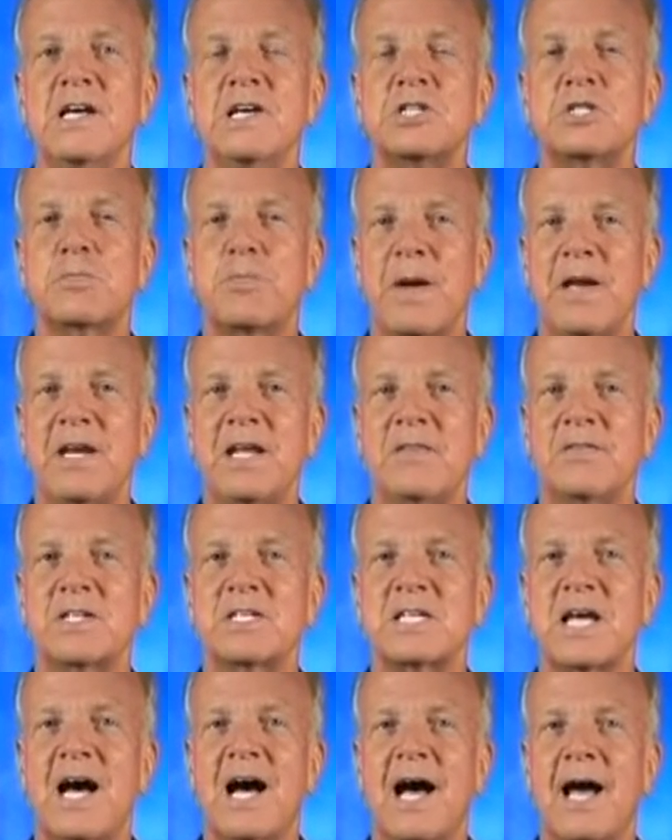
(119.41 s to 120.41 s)
spending the
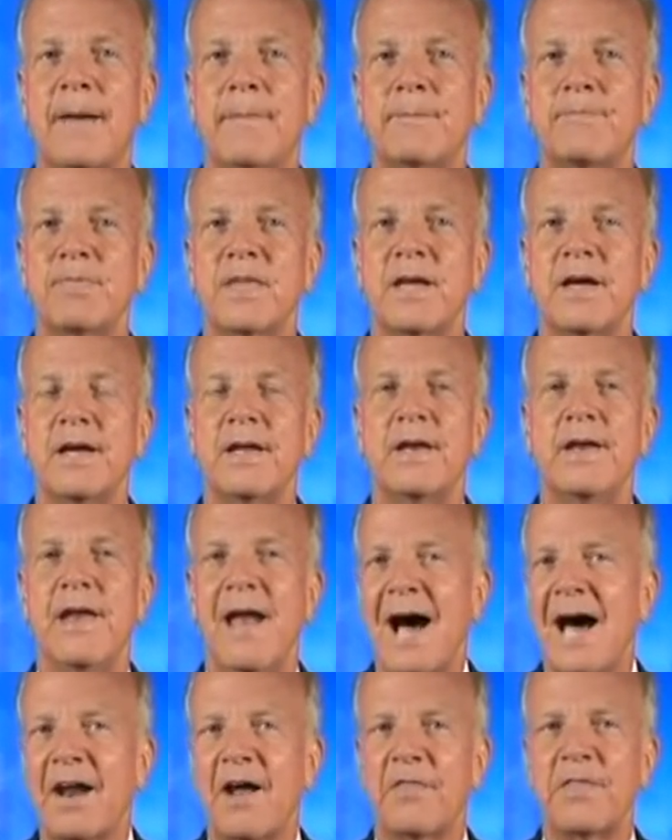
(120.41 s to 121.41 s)
time
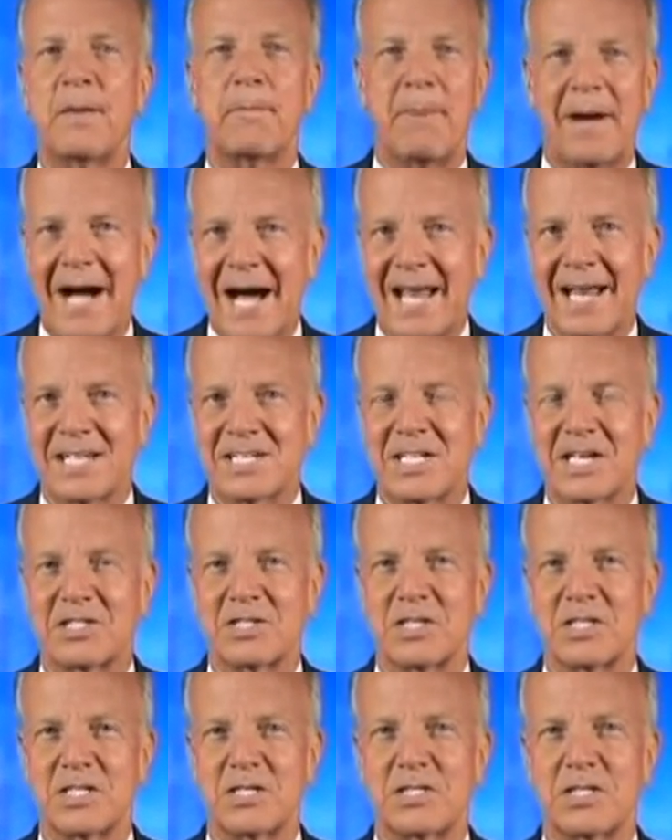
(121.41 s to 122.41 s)
not on the
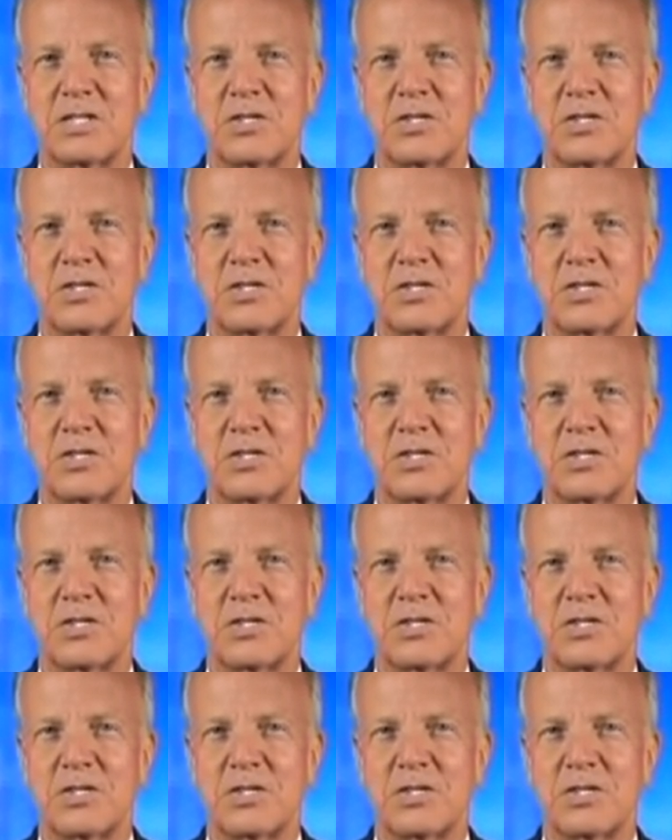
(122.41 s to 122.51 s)
politics of this